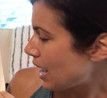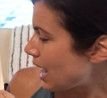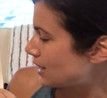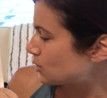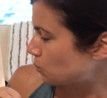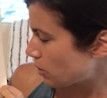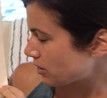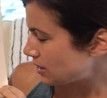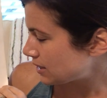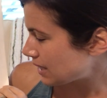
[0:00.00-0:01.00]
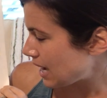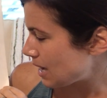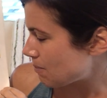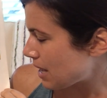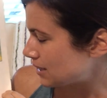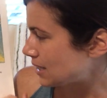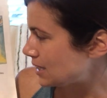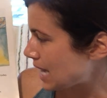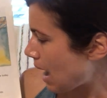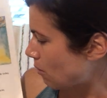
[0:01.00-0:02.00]
And it's worth the same as the
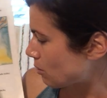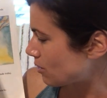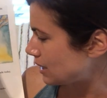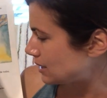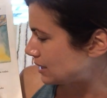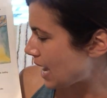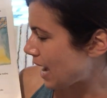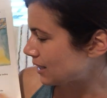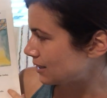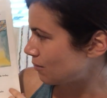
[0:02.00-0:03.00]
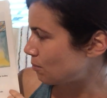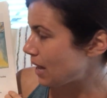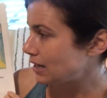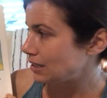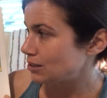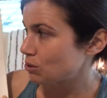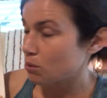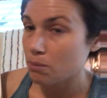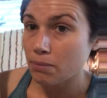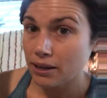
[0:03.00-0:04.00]
towering stacks of pennies
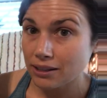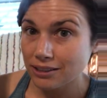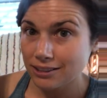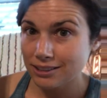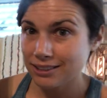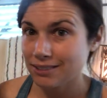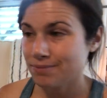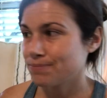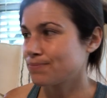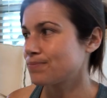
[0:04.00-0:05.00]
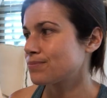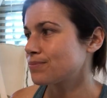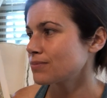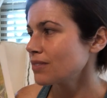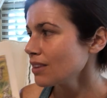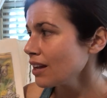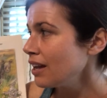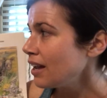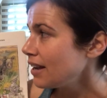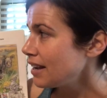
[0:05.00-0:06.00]
or bills.
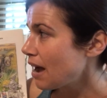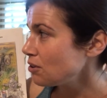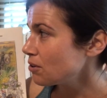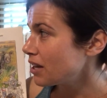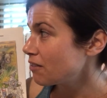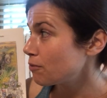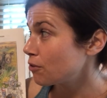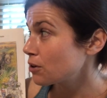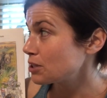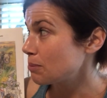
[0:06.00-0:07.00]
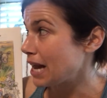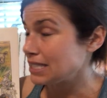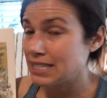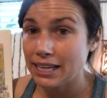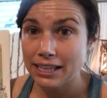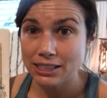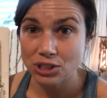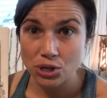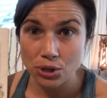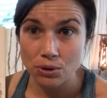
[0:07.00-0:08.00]
Now you can afford to buy
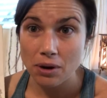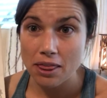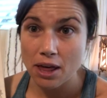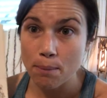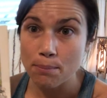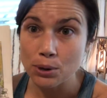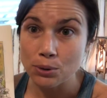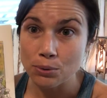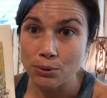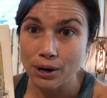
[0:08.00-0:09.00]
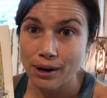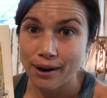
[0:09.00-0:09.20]
tickets to the moon.